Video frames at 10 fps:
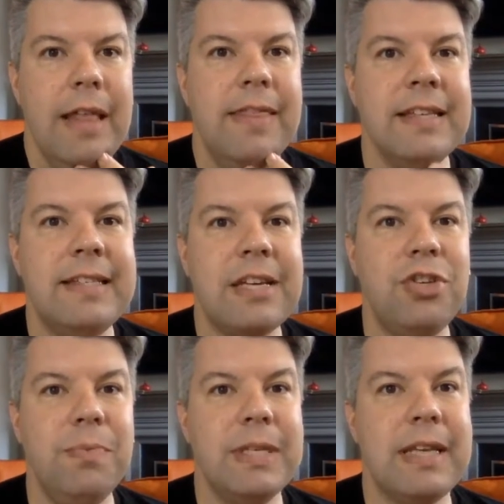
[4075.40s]
This
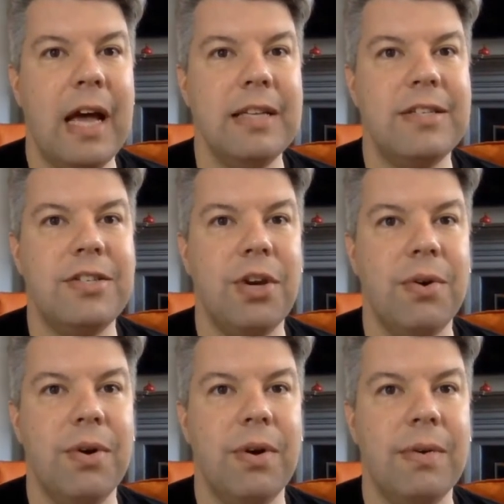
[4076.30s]
section was
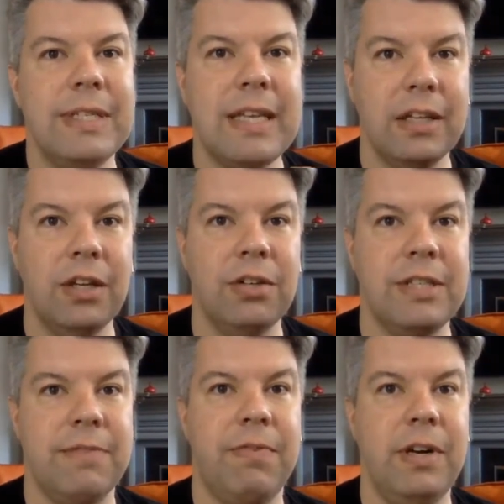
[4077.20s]
so it was a little
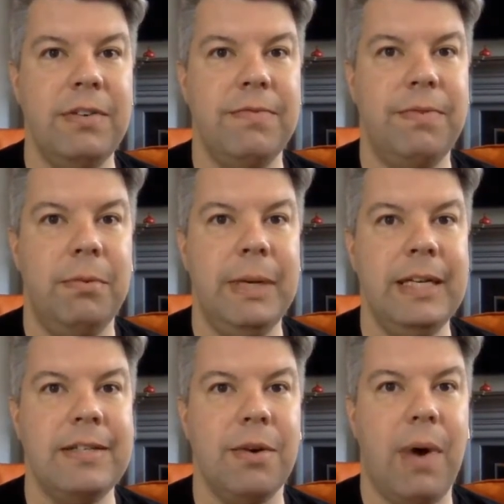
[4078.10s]
different for me,
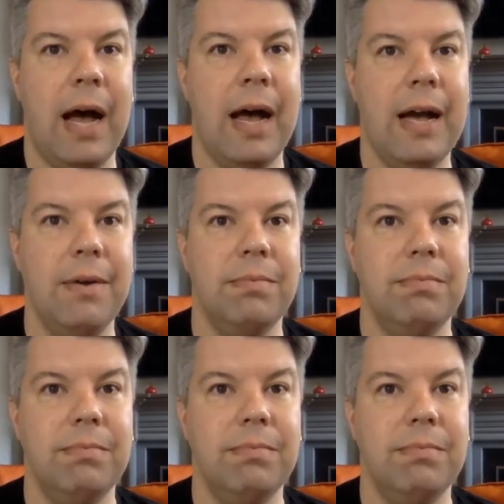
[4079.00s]
so I